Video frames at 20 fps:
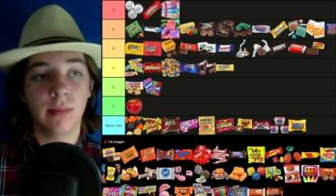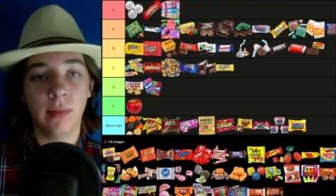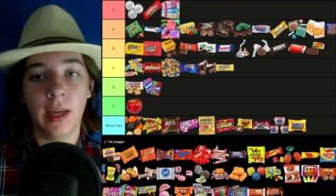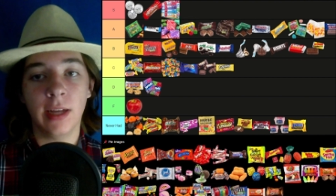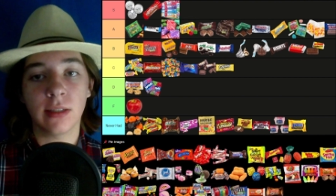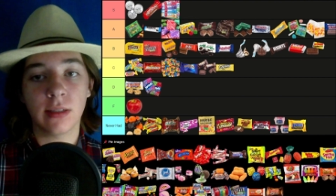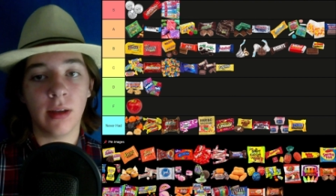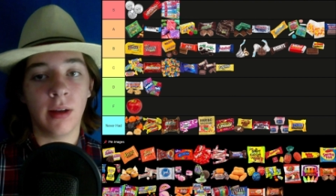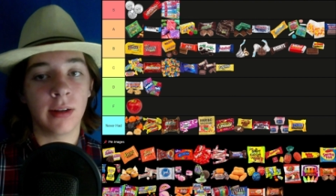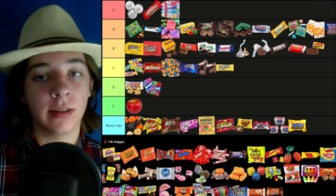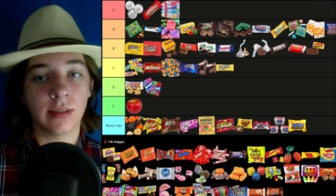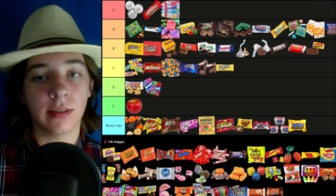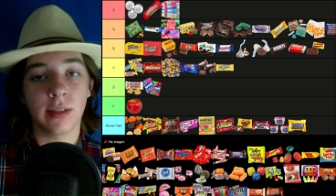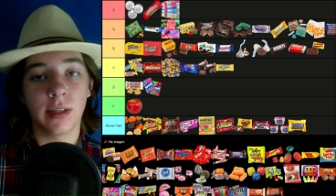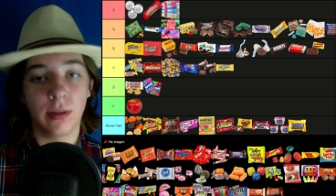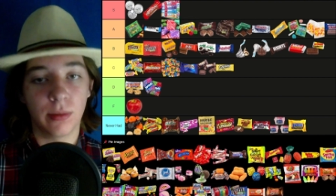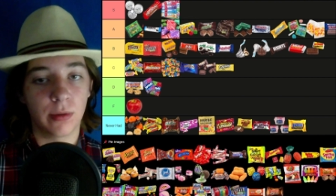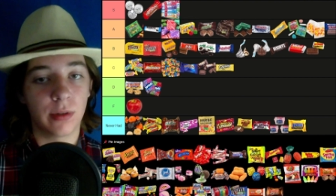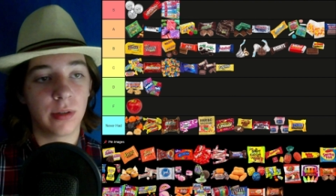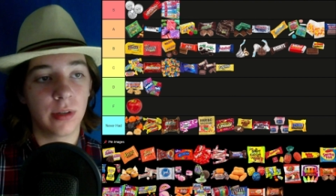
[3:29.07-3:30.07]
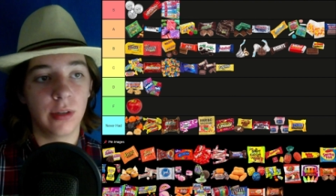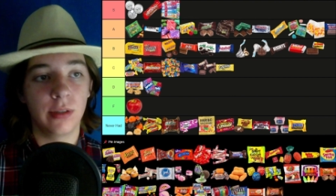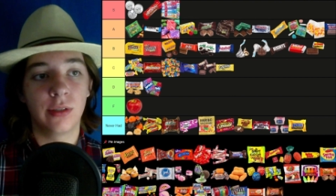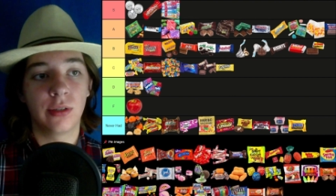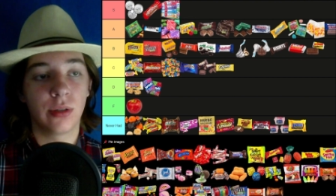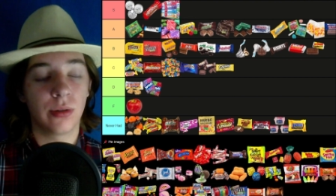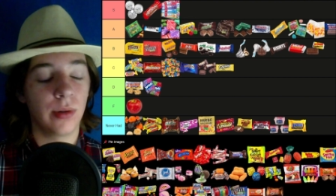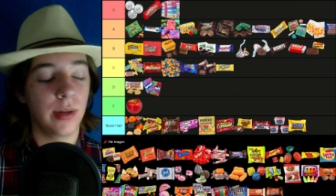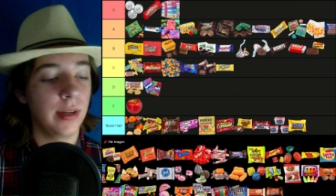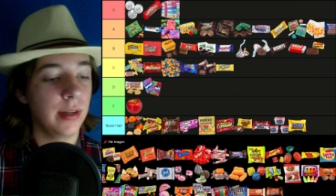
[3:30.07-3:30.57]
that's honestly a good
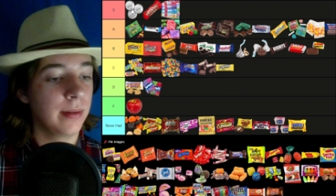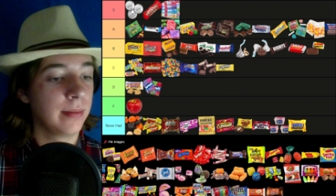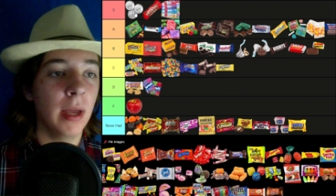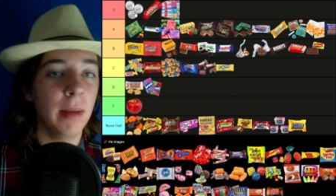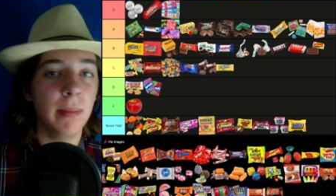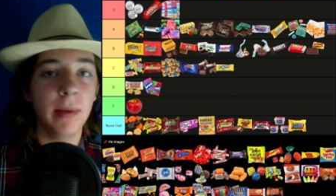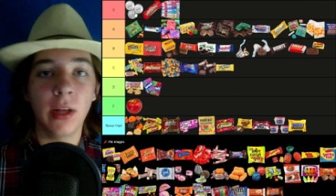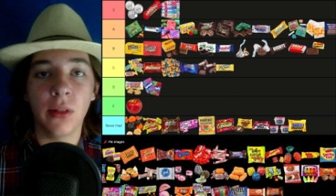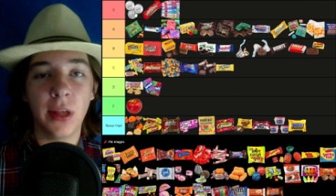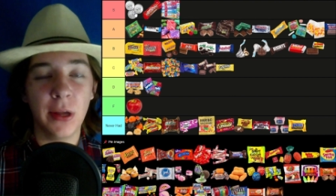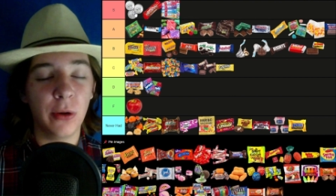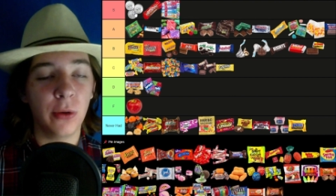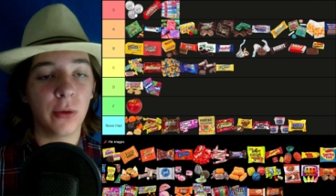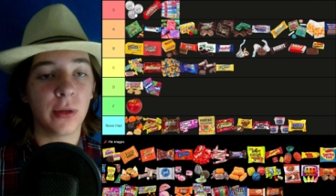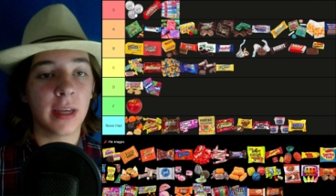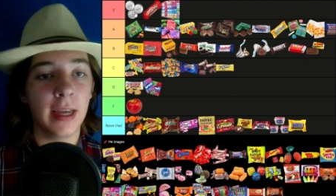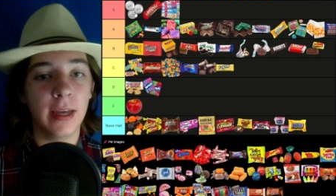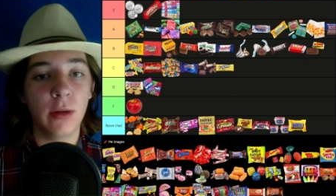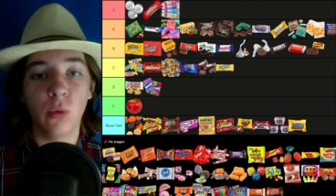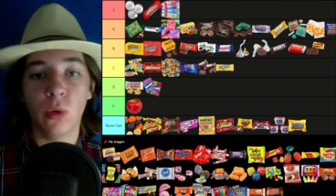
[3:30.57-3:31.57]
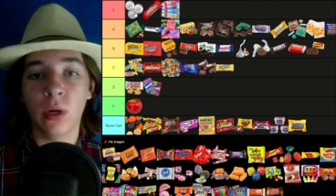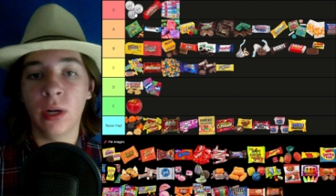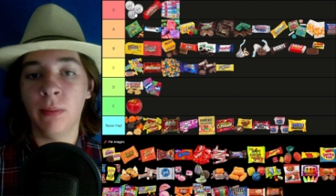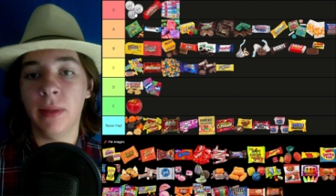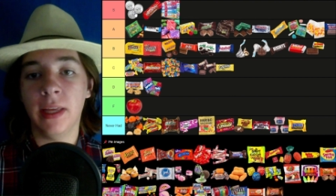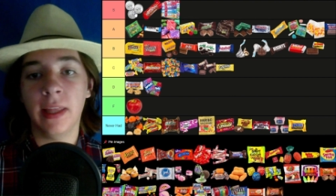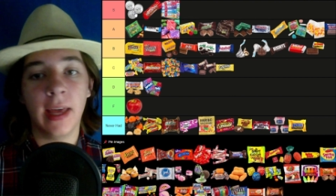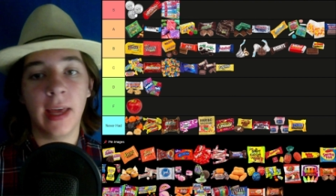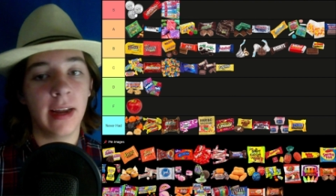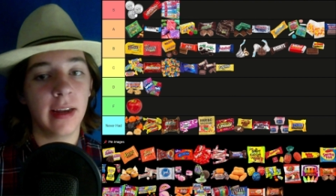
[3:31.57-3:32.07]
treat. Maybe a little kid wouldn't
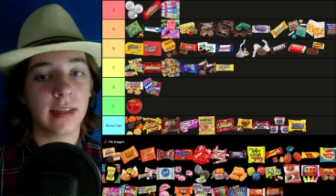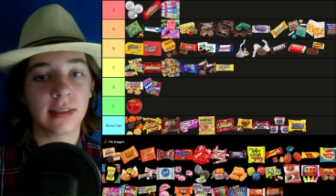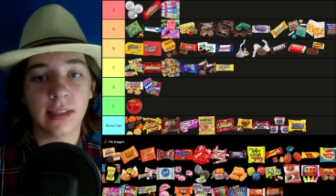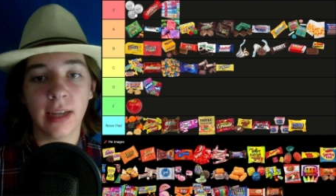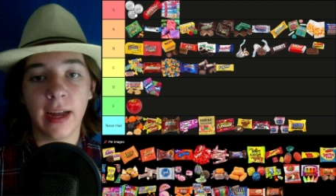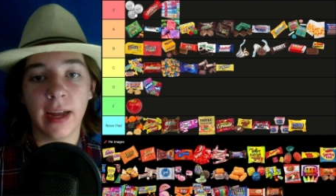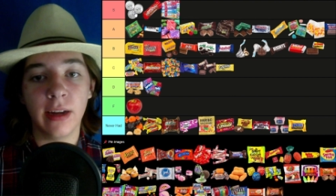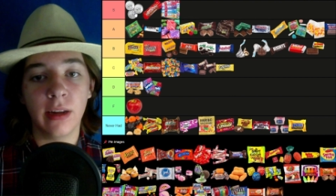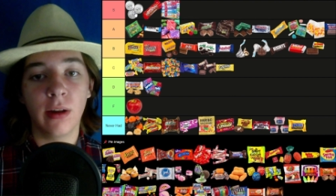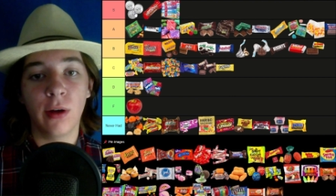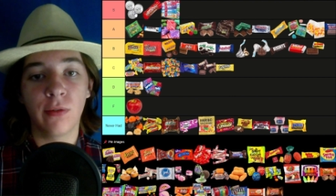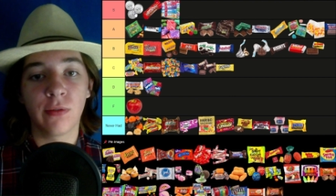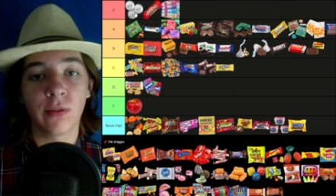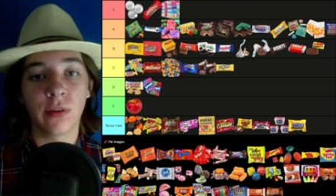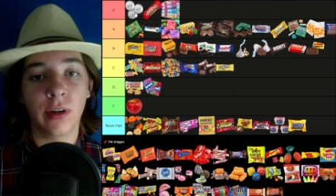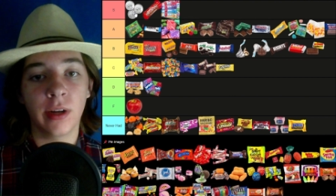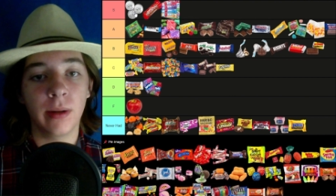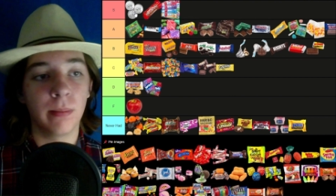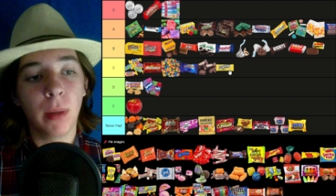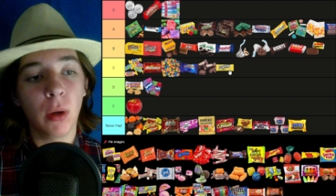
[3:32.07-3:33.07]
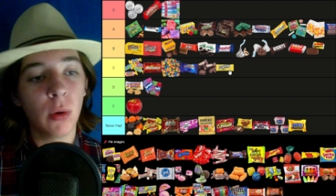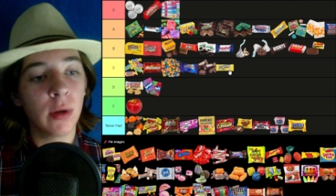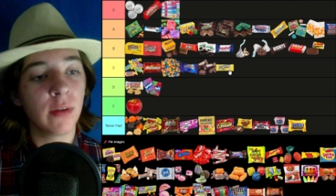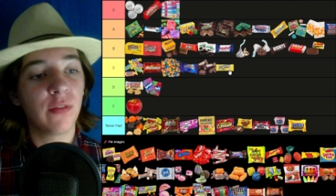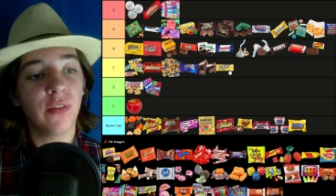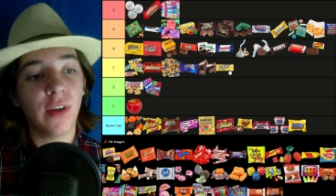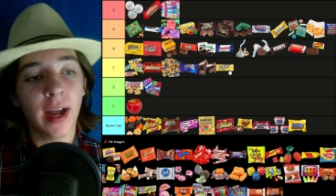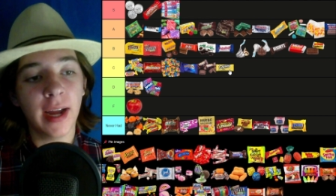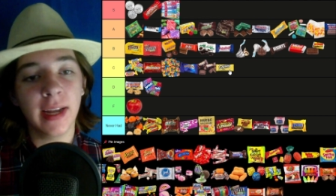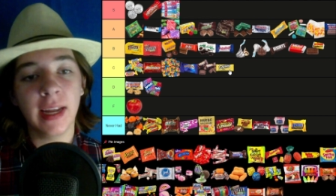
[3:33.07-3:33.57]
be that excited over it. But when
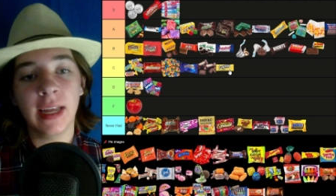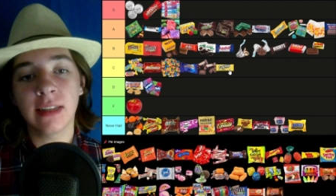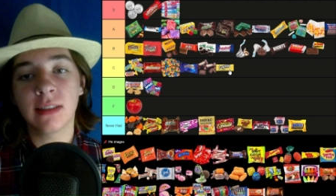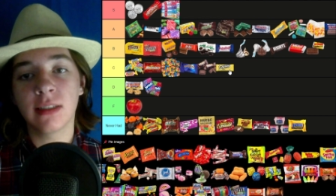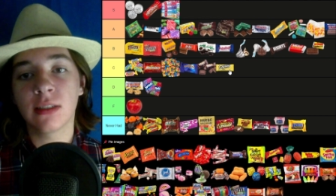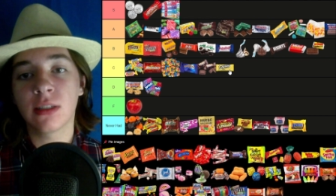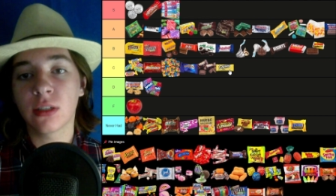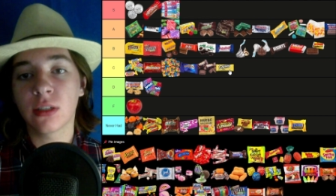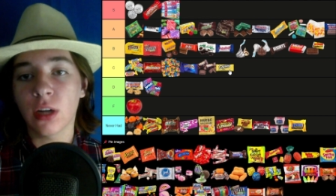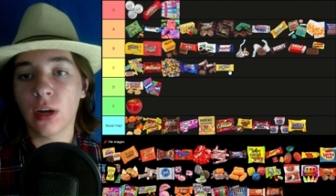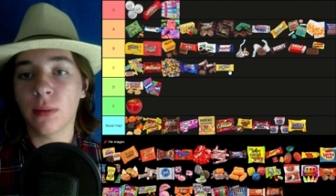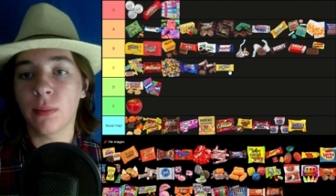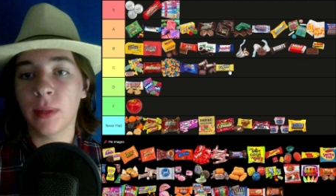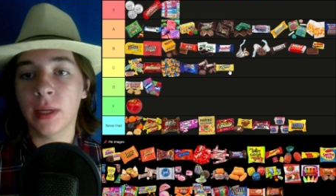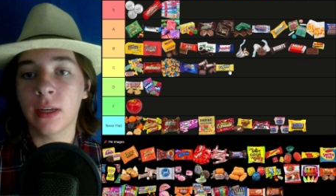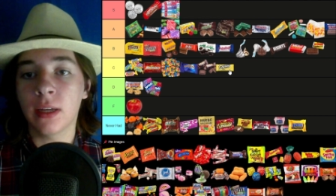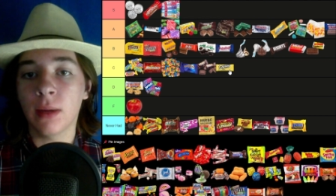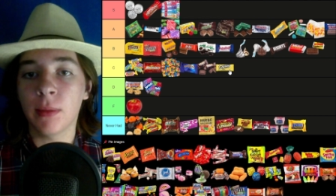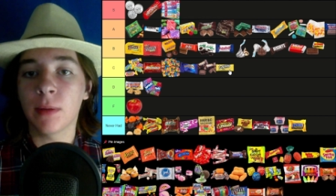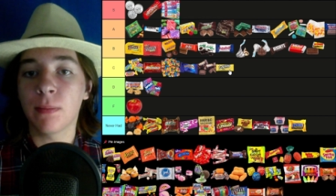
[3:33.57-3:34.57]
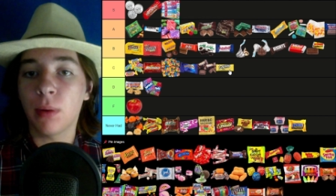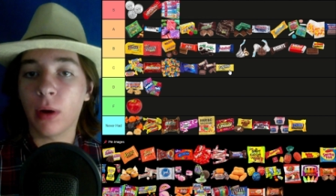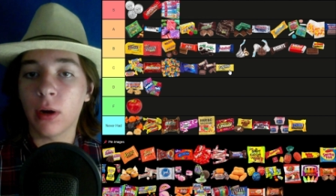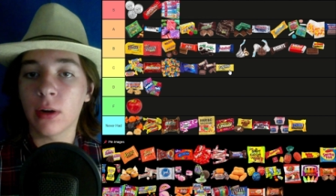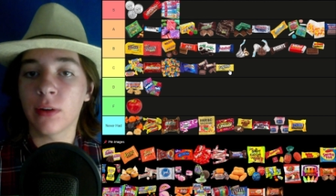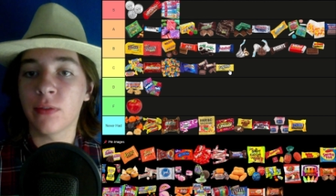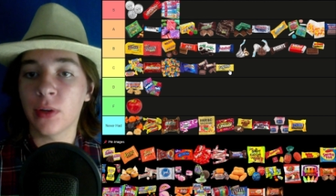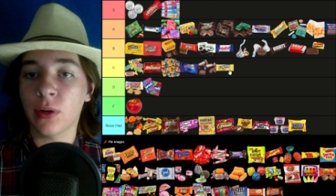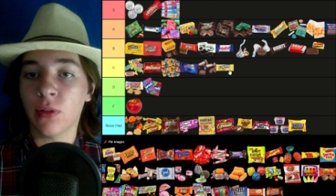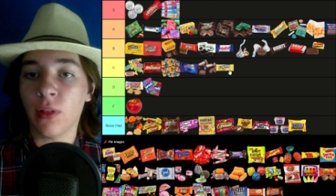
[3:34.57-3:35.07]
finances start becoming
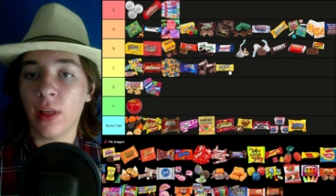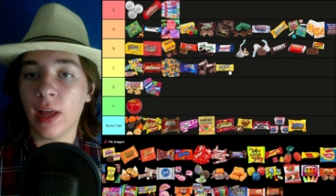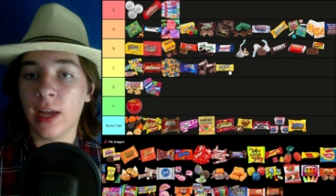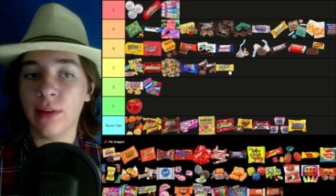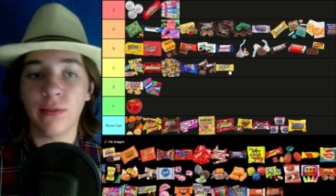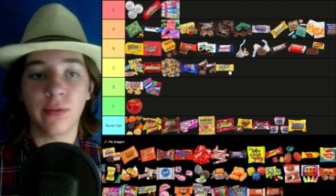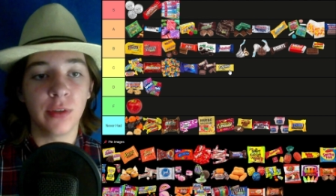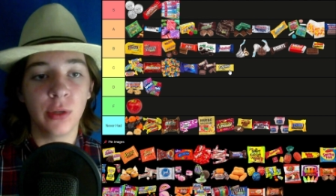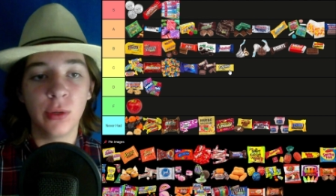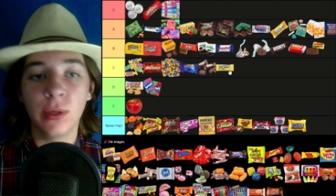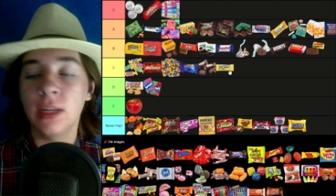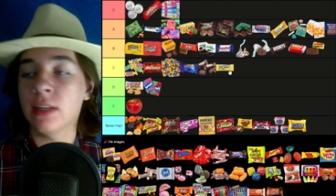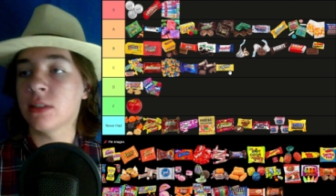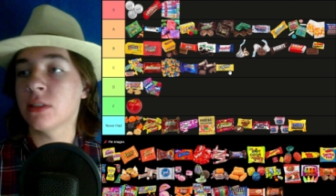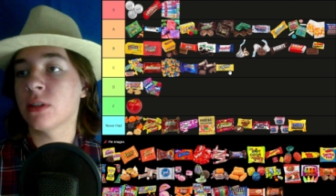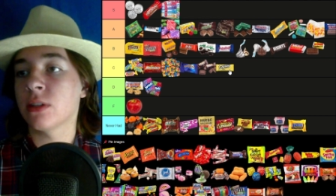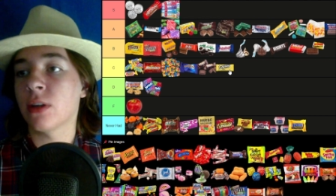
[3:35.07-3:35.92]
part of your life, you need to